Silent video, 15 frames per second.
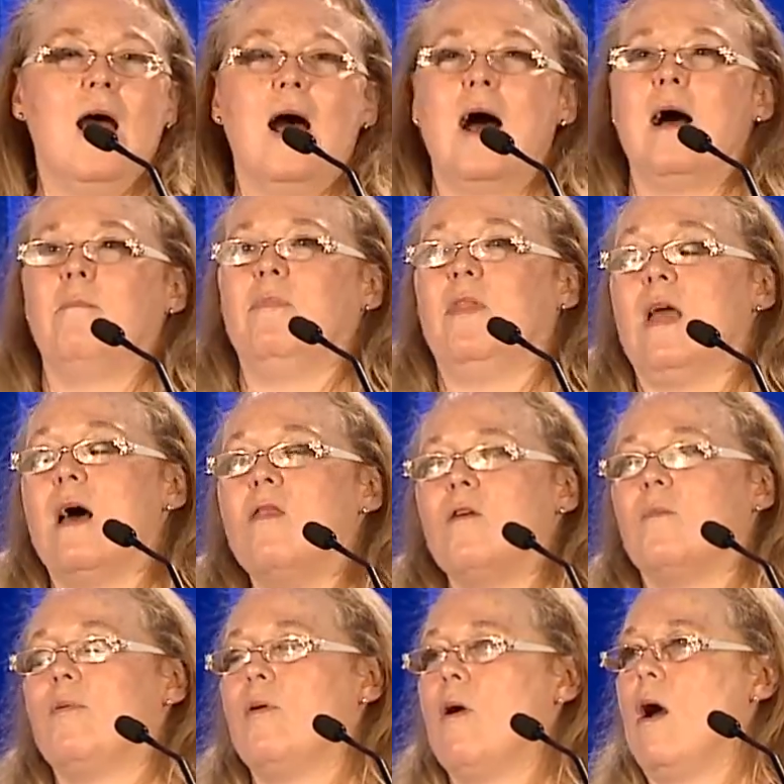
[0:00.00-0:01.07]
The other
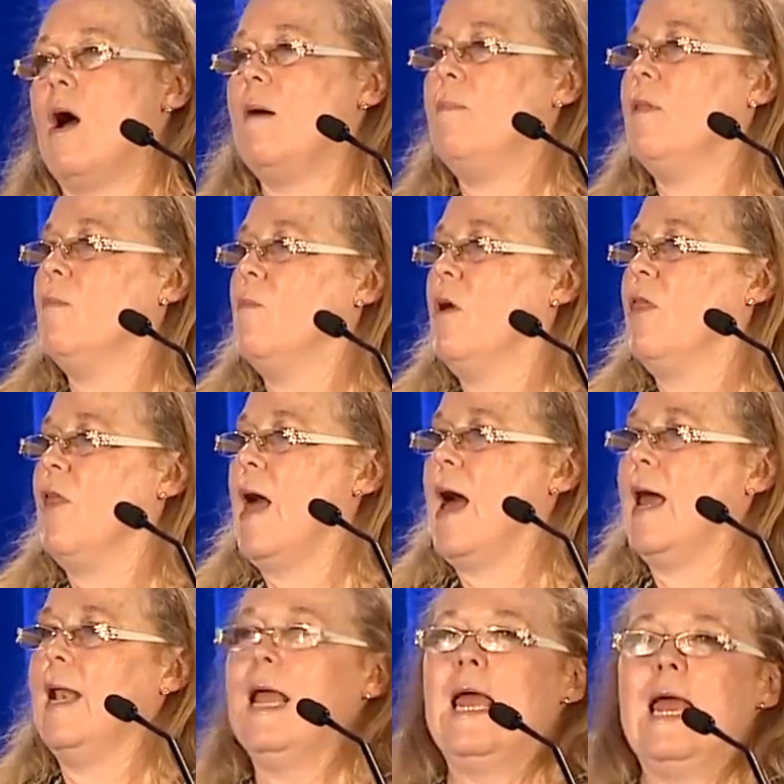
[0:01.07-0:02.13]
problem with
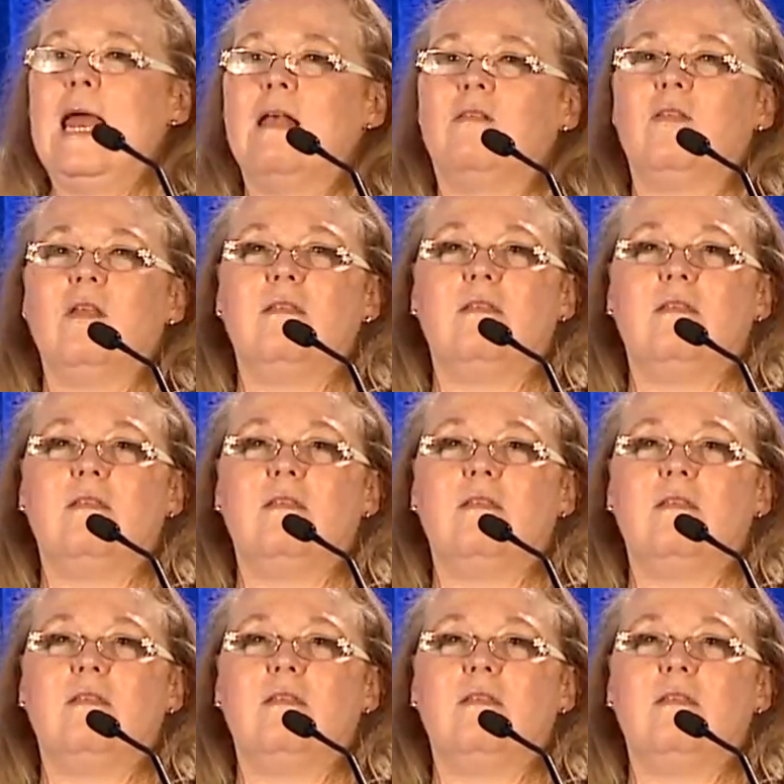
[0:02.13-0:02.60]
that is the